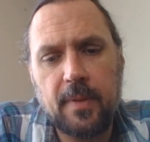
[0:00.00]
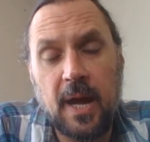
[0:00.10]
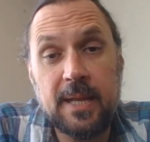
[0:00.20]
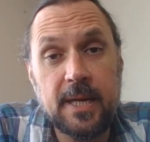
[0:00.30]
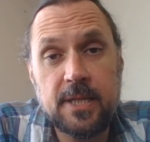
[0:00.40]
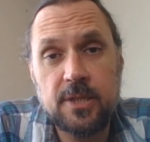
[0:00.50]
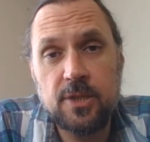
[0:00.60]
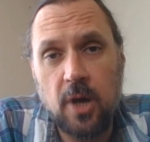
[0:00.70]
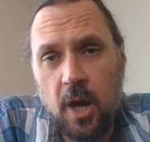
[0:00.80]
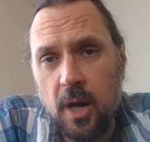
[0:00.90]
I like to
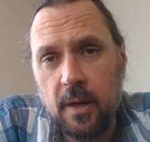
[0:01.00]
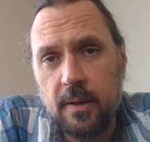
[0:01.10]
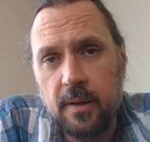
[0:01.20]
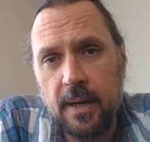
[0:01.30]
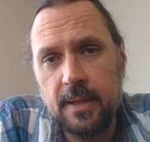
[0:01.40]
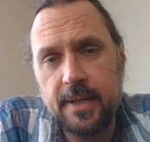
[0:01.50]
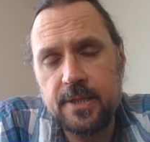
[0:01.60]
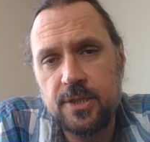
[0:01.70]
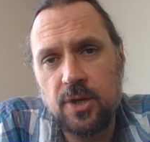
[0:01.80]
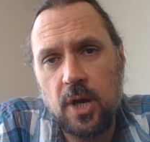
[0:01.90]
talk. I like
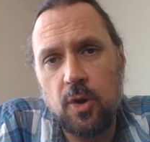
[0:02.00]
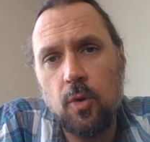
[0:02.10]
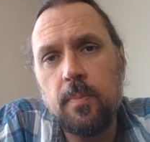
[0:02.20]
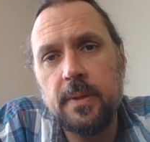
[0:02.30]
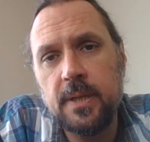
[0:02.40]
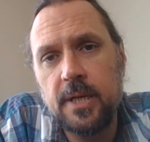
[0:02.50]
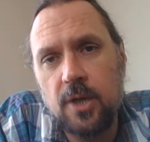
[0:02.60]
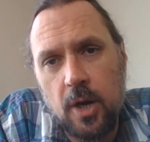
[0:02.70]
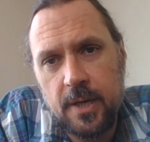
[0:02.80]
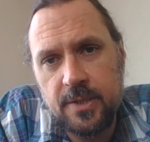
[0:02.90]
to talk openly and
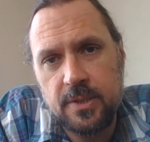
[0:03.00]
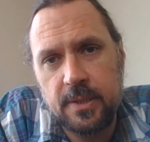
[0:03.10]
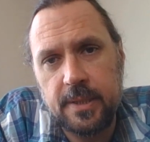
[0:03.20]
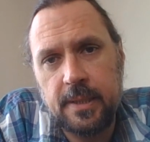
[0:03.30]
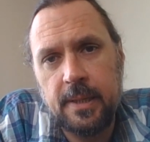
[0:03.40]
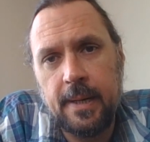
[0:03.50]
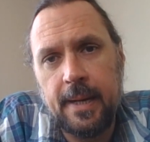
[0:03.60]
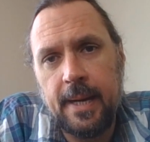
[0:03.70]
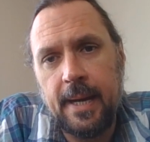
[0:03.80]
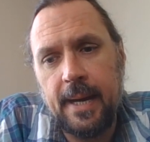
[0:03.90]
honestly.
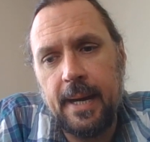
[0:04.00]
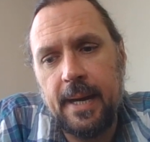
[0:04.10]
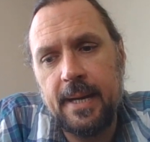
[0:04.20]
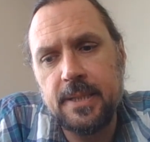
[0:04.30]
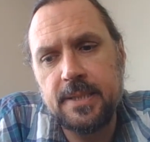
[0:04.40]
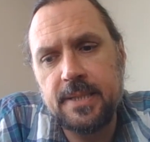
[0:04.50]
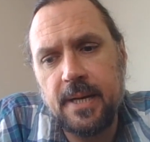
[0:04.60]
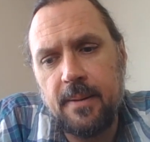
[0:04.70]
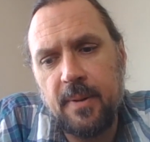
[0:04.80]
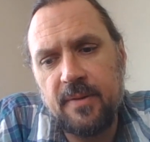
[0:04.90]
And
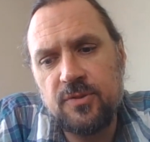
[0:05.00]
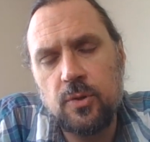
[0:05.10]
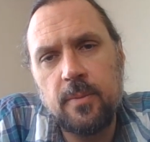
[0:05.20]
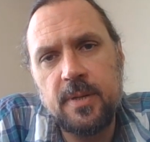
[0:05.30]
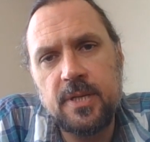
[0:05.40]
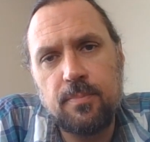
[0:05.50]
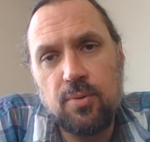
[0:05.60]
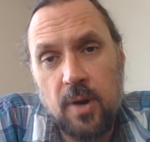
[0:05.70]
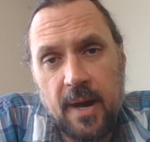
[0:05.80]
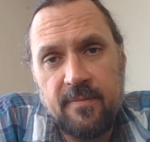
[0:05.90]
I've sort of been
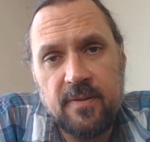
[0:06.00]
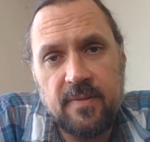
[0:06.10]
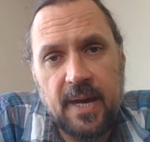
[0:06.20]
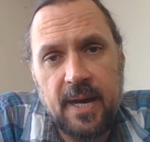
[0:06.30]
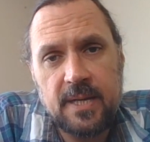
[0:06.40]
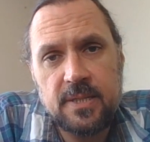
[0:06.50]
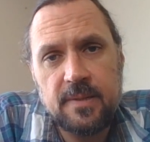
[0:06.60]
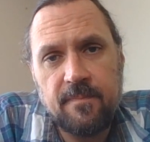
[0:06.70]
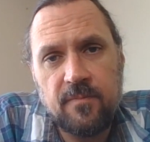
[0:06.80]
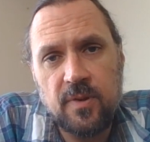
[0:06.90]
deprived of that
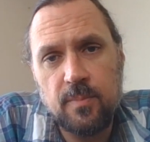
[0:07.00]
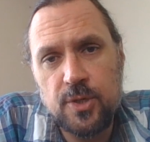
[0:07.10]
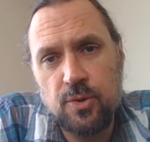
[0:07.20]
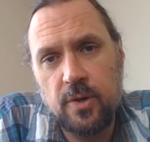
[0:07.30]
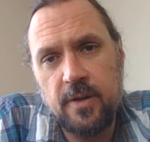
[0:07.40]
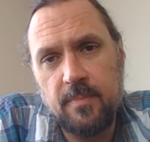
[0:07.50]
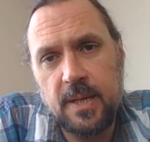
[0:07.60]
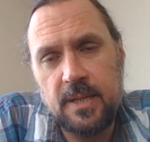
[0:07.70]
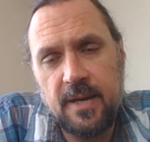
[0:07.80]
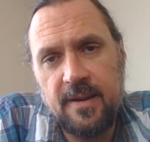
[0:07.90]
for the majority of
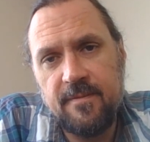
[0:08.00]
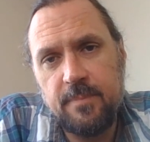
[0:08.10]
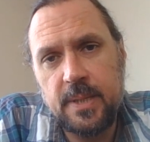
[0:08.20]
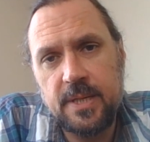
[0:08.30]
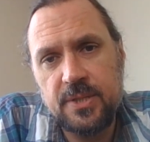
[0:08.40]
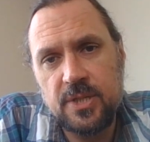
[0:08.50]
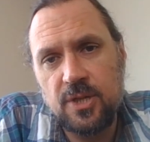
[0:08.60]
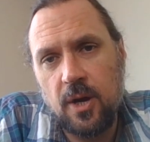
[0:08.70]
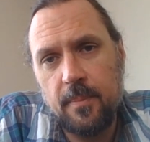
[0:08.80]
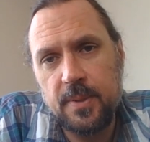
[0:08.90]
my life, because the
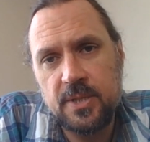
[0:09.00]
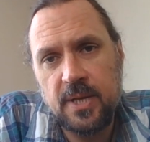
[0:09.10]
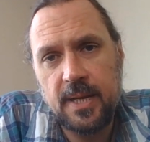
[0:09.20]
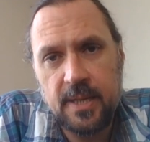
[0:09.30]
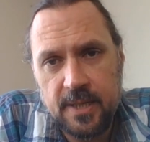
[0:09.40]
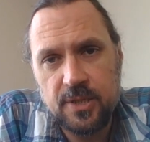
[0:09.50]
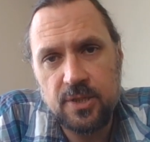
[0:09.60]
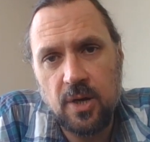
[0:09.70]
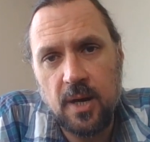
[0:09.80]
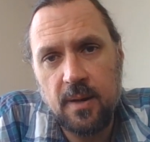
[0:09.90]
topics I like to
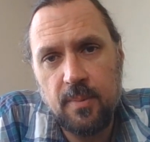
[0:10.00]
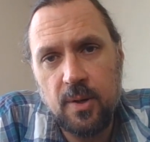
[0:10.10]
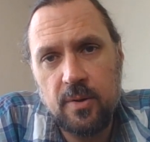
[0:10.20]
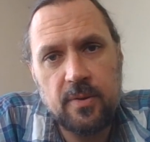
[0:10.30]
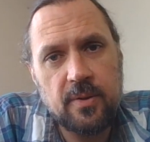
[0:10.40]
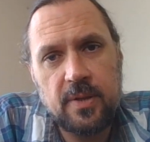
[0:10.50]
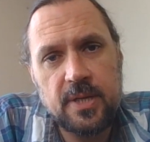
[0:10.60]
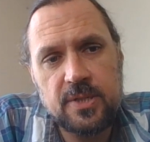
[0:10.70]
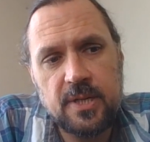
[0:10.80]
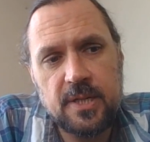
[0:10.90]
talk about are the
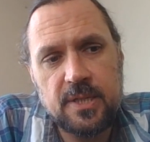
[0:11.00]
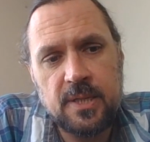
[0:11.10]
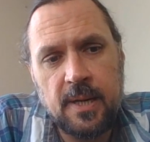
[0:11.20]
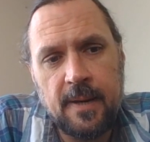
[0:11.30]
things that